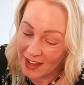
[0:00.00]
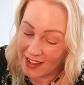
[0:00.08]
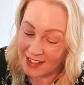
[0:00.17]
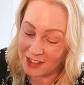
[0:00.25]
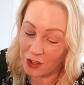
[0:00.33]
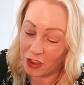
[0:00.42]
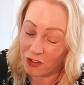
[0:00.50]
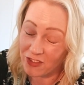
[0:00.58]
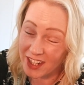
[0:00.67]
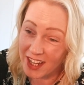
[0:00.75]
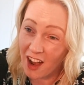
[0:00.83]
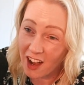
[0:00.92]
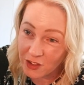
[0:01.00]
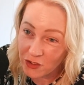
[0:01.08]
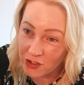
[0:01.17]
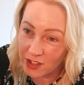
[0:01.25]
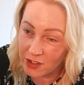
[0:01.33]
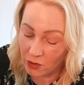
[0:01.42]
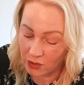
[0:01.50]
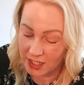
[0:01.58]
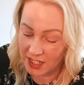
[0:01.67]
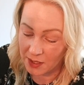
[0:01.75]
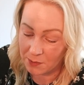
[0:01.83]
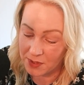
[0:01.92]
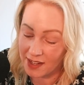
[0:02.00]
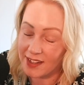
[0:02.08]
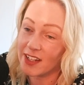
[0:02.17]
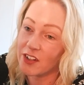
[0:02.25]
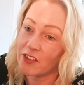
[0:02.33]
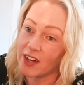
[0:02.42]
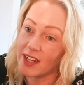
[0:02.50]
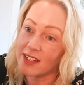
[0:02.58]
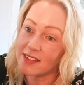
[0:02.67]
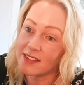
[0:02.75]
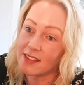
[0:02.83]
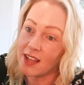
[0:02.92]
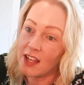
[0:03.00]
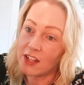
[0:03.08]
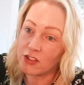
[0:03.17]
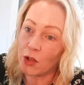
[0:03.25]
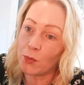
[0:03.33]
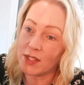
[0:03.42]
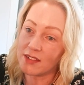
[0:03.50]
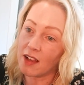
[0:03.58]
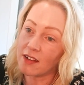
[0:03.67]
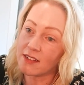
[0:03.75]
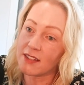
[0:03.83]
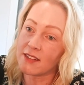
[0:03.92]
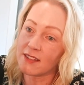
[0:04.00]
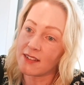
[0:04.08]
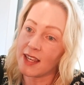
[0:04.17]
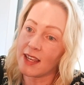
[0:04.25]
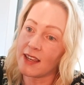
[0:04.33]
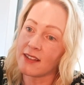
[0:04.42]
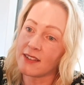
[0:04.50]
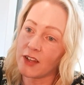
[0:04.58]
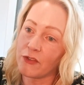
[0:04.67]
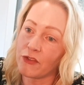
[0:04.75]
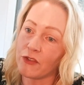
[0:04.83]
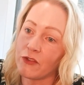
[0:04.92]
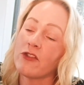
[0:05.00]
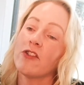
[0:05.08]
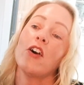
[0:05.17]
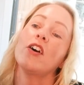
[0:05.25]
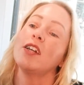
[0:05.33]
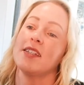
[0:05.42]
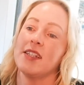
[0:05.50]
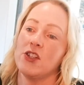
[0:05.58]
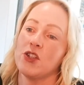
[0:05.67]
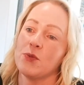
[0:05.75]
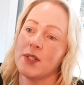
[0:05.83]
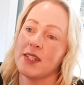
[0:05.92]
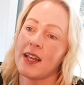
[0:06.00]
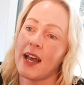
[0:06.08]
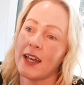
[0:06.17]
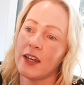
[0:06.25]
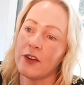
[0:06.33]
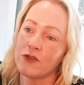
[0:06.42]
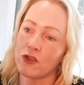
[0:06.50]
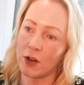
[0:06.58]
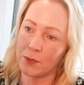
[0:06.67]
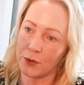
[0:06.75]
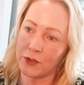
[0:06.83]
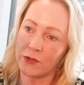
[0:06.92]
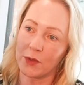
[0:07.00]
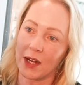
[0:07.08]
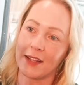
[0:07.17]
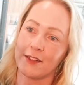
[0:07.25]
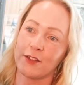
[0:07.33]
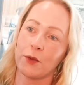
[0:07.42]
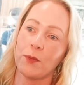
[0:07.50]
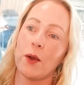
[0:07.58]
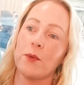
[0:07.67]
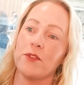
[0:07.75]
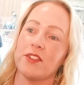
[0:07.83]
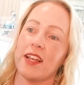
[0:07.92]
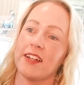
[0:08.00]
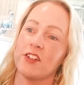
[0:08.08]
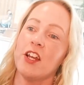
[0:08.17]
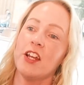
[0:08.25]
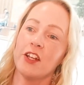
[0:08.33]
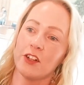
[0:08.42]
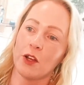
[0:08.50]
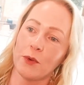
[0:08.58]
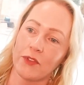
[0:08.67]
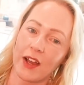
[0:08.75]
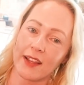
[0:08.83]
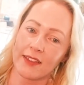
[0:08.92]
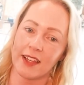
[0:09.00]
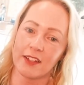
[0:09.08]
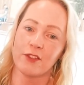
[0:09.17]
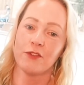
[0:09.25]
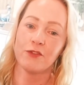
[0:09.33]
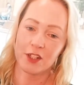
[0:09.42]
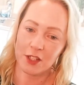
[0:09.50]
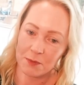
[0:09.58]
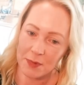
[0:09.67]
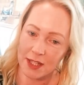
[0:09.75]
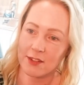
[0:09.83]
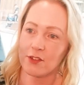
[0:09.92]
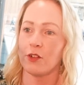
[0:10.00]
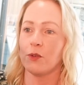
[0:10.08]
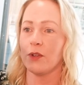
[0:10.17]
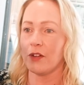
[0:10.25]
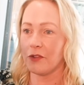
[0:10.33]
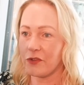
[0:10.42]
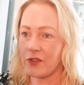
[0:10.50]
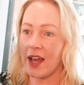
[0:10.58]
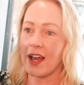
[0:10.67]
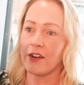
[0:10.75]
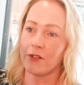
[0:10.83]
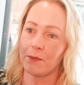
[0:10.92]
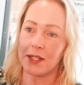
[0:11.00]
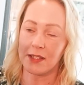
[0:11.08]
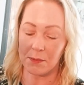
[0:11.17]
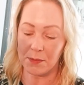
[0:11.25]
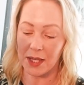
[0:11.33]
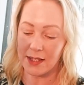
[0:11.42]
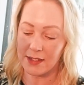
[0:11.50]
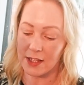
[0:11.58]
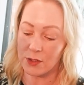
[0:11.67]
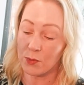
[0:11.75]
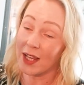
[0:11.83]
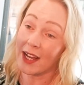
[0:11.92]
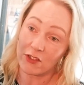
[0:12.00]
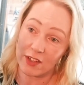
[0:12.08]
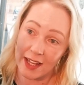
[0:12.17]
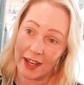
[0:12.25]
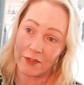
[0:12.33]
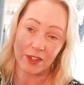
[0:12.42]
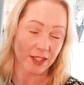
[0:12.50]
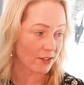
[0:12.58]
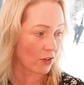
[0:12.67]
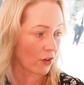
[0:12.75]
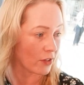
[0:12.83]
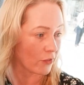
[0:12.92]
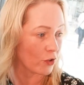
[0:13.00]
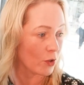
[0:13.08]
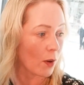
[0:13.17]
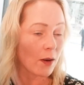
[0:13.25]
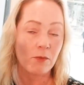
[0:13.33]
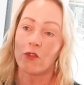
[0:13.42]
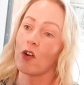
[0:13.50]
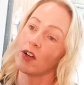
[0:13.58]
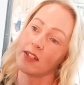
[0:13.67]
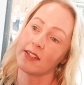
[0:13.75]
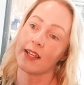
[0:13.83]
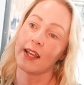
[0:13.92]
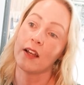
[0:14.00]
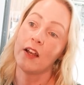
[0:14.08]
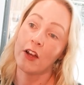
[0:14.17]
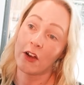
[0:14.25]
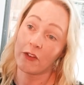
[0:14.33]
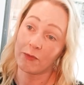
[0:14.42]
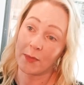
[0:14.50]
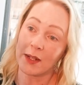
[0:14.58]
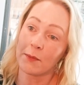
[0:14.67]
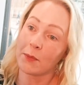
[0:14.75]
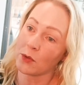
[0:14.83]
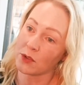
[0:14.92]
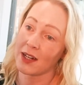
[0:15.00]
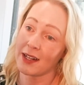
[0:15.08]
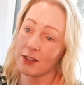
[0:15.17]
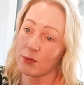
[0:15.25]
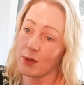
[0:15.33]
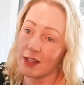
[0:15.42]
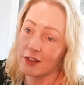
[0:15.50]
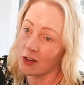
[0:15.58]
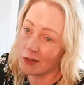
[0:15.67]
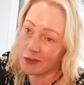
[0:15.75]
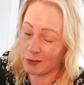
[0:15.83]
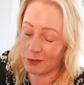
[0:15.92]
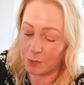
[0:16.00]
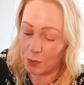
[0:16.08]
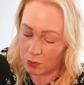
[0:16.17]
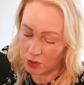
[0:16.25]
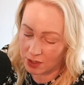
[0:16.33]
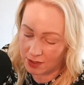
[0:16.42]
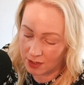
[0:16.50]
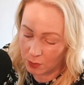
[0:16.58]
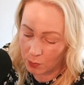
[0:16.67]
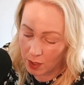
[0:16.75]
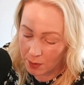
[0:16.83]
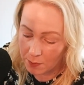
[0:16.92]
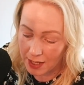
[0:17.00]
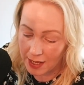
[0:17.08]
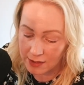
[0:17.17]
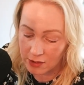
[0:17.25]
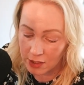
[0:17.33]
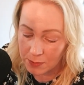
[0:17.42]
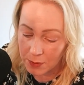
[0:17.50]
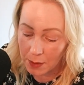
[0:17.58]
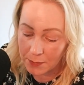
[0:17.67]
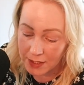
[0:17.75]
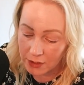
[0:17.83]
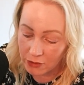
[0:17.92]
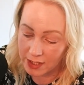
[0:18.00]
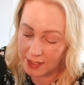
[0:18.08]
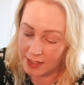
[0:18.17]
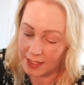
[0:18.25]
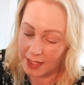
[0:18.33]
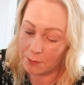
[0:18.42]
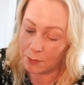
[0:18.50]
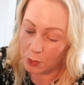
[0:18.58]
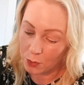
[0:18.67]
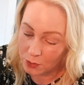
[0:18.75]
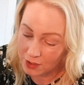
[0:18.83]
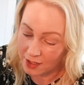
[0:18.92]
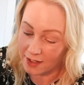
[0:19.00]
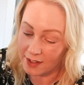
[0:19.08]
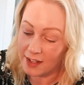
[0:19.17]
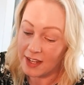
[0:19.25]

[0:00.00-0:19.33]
That's a 319% increase. Yeah. So we're starting to see a different variety, should we say, of tribunal claims. So where we've said, we've had things of dismissal and unfair and bits and pieces, we actually have this kind of new uprising of menopause claims where they don't feel supported in the workplace. So it's becoming increasingly important